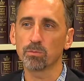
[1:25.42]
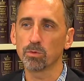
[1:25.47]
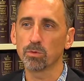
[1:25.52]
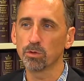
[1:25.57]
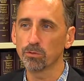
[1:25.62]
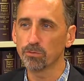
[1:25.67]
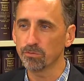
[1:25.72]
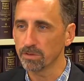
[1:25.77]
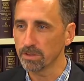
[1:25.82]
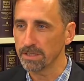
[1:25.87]

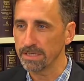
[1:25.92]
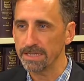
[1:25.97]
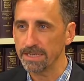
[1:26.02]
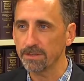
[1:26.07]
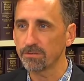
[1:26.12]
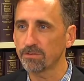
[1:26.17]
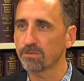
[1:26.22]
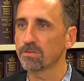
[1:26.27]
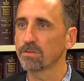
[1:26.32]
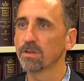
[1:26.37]
roof
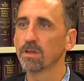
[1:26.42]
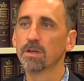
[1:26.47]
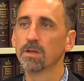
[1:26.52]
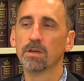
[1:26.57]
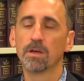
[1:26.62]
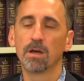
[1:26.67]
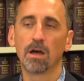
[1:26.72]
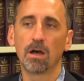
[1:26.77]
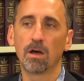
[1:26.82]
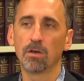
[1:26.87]
leaks,
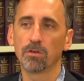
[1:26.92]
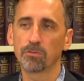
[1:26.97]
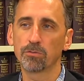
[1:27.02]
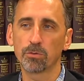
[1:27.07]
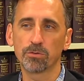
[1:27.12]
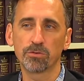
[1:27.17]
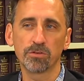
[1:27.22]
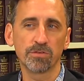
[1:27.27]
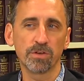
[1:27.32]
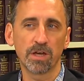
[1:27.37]
all
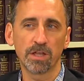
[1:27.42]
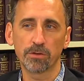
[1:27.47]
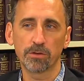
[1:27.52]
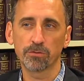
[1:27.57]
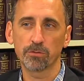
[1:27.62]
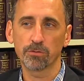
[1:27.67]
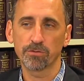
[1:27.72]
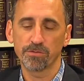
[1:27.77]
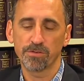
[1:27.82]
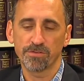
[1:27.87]
sorts of other
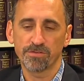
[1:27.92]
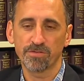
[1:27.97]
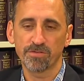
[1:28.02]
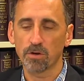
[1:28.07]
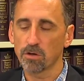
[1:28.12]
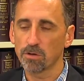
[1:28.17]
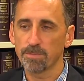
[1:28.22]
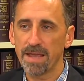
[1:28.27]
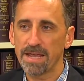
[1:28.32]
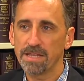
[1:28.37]
sorts of
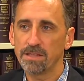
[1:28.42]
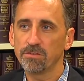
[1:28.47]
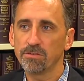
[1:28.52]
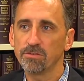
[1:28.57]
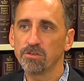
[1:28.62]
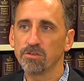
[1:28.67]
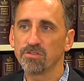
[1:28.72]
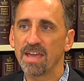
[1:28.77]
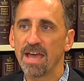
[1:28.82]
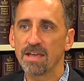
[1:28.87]
deferred maintenance
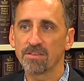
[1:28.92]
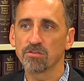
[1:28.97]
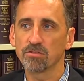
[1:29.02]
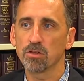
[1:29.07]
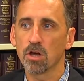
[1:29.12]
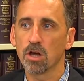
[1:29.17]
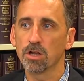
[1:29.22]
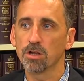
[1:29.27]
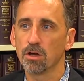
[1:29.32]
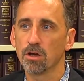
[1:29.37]
just hasn't gone